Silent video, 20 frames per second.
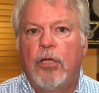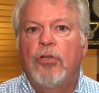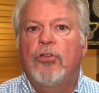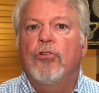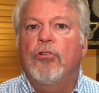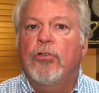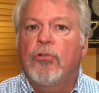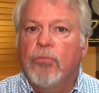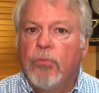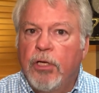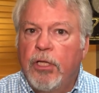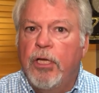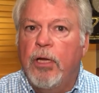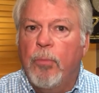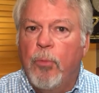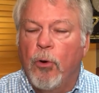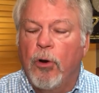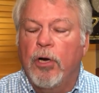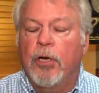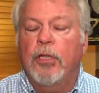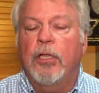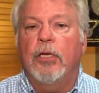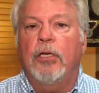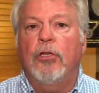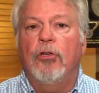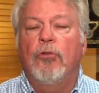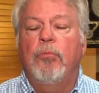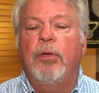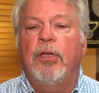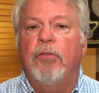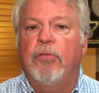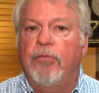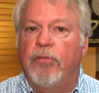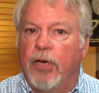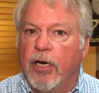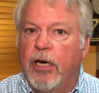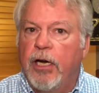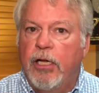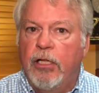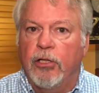So it's really important that you be
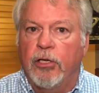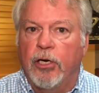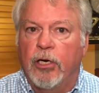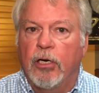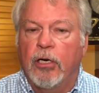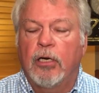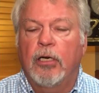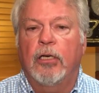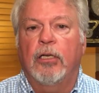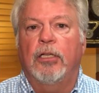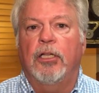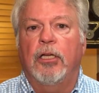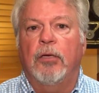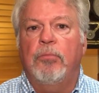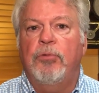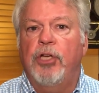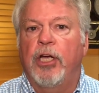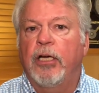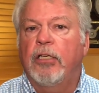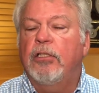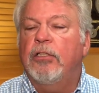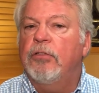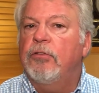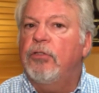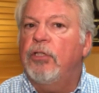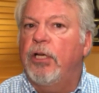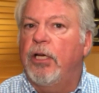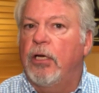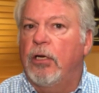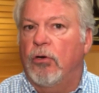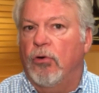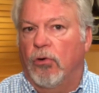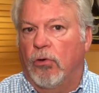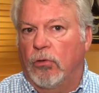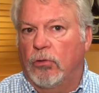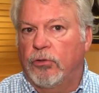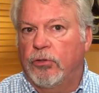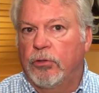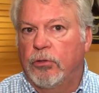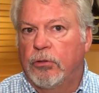very clear on the objectives and
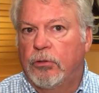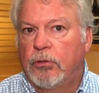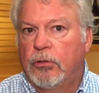goals.